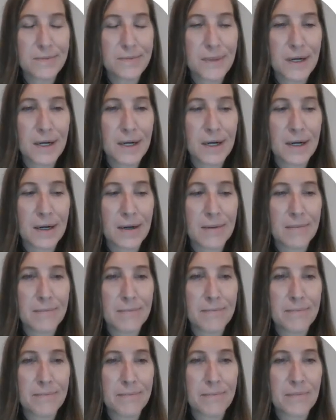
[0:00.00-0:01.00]

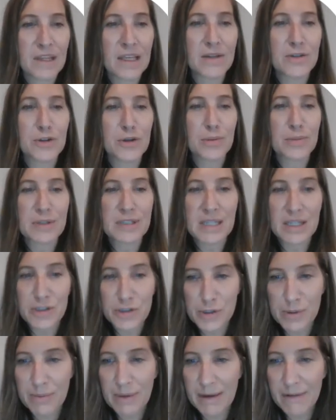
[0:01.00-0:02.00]
The
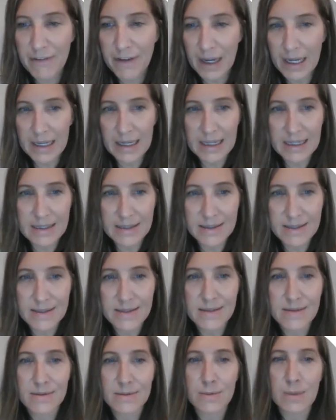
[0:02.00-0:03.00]
interpretation of my
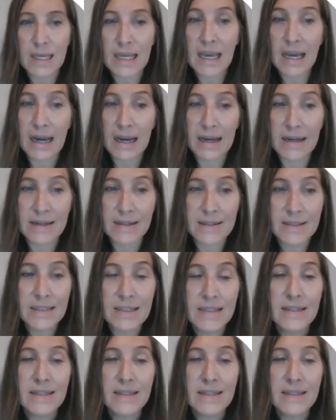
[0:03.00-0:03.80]
findings, we had